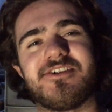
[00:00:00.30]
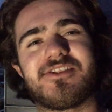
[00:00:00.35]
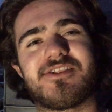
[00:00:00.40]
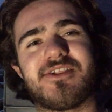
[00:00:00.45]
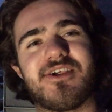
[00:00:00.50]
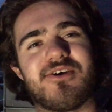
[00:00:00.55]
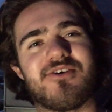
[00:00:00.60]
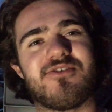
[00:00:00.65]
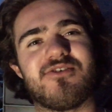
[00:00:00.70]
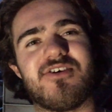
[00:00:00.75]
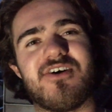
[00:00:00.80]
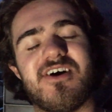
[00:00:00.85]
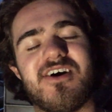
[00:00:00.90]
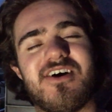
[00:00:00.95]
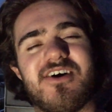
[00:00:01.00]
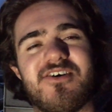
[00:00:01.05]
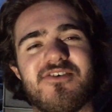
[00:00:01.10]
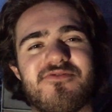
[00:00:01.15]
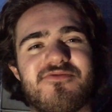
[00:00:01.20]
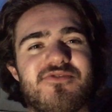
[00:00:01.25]

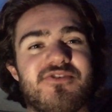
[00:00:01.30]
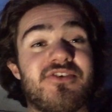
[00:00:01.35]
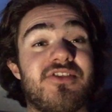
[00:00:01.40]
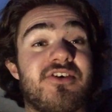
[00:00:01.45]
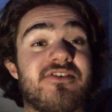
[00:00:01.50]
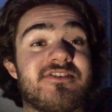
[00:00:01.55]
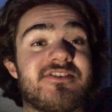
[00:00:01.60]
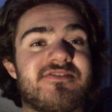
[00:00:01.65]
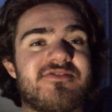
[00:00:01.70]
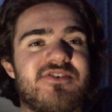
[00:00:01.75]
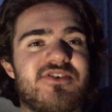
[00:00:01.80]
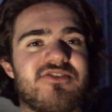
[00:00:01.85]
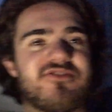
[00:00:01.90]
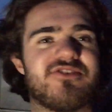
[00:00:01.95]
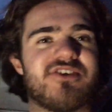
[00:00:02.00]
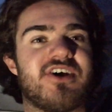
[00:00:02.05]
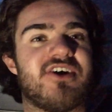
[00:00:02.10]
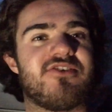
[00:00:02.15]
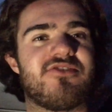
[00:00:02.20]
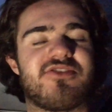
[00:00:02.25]
For those of you who
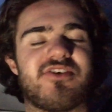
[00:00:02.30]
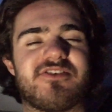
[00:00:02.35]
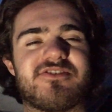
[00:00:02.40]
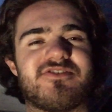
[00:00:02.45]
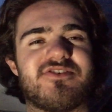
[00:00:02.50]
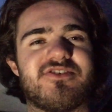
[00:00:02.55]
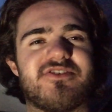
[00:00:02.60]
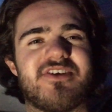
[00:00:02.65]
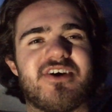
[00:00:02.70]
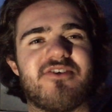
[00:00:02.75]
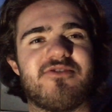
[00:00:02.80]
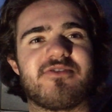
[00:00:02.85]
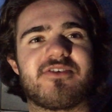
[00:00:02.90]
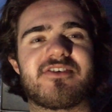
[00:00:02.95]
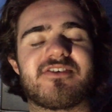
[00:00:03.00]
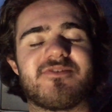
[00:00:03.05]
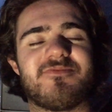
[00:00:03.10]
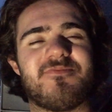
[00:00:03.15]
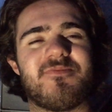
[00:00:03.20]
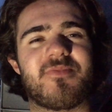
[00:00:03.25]
know, those of you who
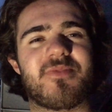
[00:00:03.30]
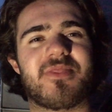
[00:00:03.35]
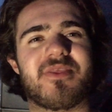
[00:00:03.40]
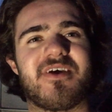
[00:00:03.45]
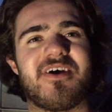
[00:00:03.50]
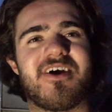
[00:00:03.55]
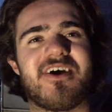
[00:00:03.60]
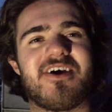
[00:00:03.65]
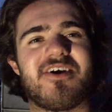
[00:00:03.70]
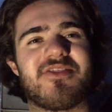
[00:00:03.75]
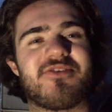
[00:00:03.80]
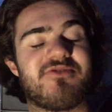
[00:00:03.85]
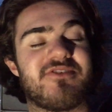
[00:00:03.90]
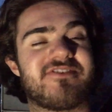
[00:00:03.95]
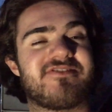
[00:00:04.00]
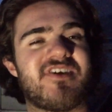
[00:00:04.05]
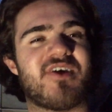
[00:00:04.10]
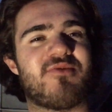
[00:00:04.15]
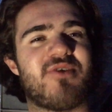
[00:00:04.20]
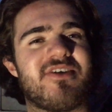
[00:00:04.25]
don't, the
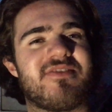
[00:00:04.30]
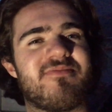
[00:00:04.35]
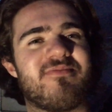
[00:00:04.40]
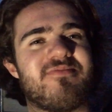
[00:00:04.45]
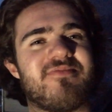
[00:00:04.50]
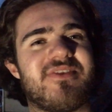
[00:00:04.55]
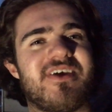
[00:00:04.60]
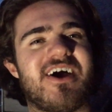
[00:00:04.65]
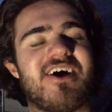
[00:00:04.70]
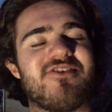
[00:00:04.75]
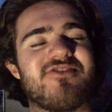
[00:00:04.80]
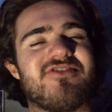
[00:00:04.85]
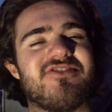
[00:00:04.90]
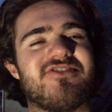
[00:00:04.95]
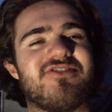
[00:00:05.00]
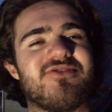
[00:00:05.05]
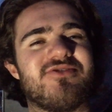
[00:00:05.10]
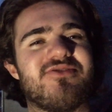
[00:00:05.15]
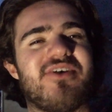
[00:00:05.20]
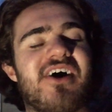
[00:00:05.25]
reason I went down
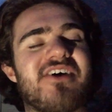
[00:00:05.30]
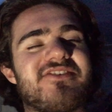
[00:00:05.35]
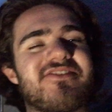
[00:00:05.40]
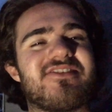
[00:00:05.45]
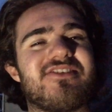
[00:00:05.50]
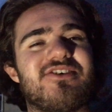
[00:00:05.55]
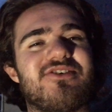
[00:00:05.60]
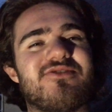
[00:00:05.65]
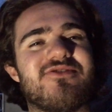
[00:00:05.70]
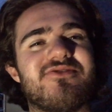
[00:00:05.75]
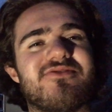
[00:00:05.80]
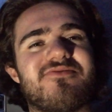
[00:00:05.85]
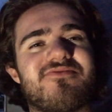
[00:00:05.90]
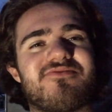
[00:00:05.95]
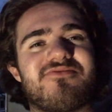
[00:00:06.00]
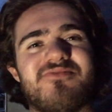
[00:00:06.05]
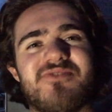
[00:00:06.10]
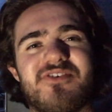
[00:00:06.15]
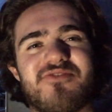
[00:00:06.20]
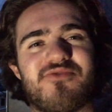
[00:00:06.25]
to Oslo
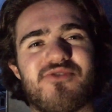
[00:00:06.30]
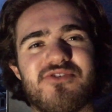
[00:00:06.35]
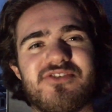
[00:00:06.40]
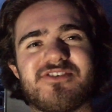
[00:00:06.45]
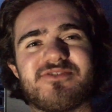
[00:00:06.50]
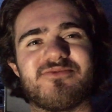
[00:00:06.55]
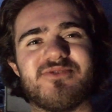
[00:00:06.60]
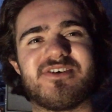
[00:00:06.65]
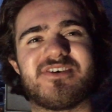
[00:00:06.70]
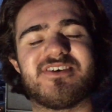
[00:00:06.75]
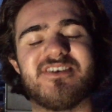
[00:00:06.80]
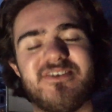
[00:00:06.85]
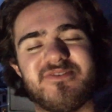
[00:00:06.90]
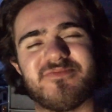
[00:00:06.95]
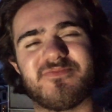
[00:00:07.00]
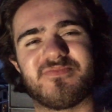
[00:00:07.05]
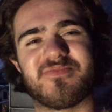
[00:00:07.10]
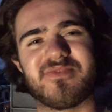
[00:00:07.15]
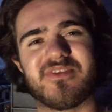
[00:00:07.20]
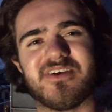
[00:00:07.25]
for this weekend
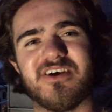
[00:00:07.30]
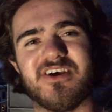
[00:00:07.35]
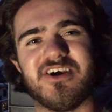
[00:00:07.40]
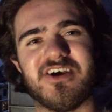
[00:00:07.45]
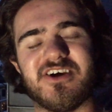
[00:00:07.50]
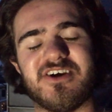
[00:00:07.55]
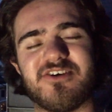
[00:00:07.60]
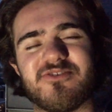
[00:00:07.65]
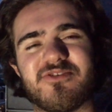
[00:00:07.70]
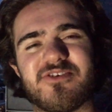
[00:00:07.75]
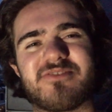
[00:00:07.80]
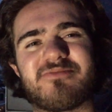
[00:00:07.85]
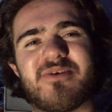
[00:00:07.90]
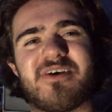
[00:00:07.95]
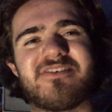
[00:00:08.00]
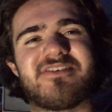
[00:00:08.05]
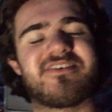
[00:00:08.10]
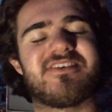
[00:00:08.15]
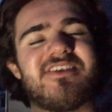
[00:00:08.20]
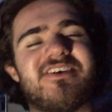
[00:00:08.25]
was
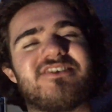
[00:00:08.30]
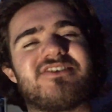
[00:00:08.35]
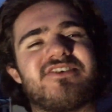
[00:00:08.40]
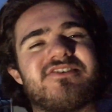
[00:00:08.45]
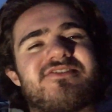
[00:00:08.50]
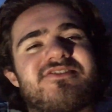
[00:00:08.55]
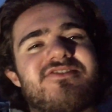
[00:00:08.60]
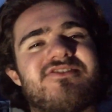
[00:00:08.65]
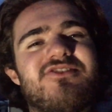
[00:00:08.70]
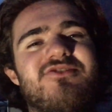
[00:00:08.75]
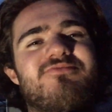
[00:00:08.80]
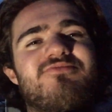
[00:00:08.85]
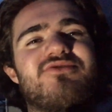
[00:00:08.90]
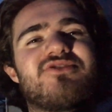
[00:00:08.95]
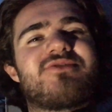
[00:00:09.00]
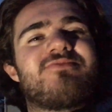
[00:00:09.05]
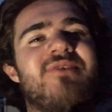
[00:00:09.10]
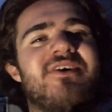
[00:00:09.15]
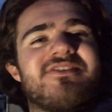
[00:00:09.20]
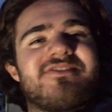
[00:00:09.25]
basically just to
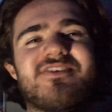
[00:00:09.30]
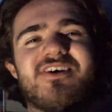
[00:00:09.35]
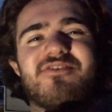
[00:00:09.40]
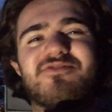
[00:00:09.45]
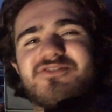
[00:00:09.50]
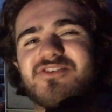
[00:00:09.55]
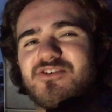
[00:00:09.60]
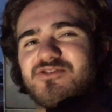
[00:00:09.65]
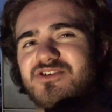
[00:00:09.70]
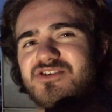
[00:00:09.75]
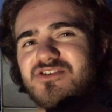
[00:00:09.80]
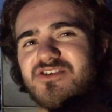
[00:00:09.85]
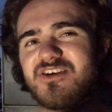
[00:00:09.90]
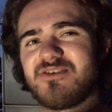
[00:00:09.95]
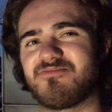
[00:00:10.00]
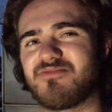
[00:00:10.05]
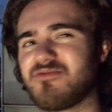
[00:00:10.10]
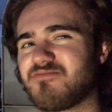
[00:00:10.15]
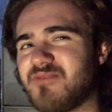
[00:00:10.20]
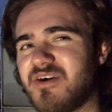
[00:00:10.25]
push myself socially,
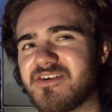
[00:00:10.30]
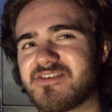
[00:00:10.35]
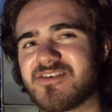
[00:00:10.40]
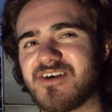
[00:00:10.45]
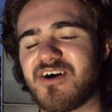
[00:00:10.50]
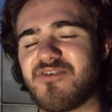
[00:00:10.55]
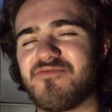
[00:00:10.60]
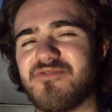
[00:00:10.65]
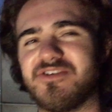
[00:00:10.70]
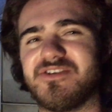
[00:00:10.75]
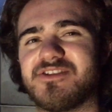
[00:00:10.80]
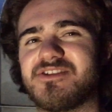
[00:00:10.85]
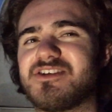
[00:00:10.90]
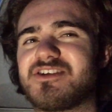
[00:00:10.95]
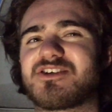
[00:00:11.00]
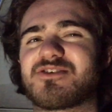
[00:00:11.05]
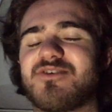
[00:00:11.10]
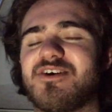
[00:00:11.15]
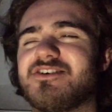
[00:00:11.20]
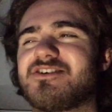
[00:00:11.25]
put myself in
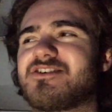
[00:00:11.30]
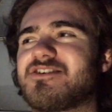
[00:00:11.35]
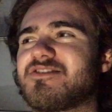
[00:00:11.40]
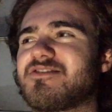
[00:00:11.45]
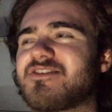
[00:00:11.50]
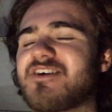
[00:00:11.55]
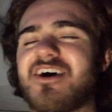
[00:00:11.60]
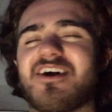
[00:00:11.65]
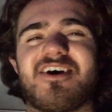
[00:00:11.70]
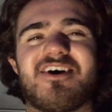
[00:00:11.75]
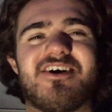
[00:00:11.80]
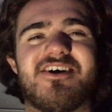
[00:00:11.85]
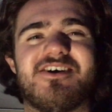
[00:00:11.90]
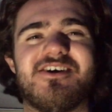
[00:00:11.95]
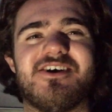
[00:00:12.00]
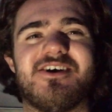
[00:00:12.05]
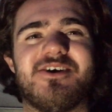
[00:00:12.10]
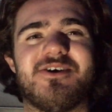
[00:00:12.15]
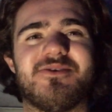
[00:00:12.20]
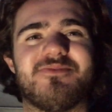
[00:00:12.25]
situations that
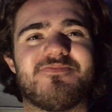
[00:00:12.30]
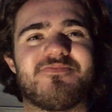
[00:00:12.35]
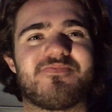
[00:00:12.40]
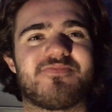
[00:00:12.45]
I